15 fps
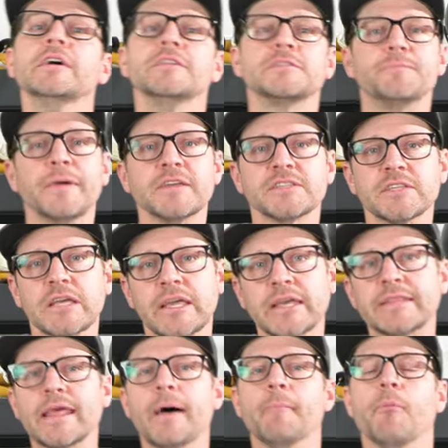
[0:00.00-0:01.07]
to basically
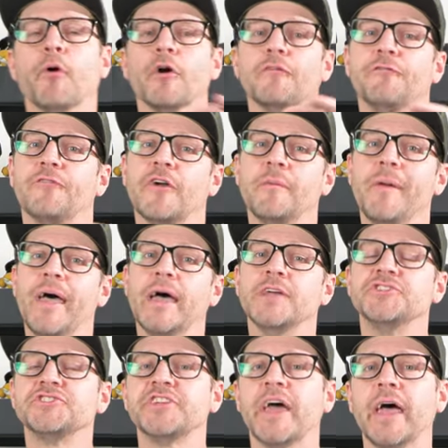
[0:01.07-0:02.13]
get that board from
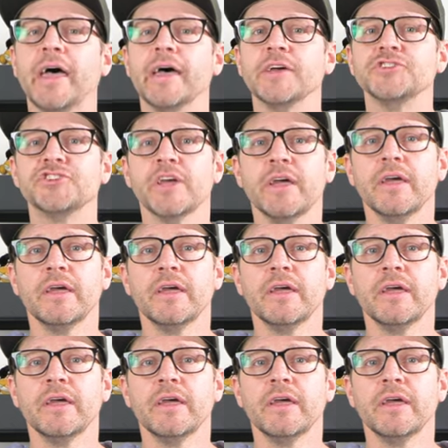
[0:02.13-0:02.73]
edge to edge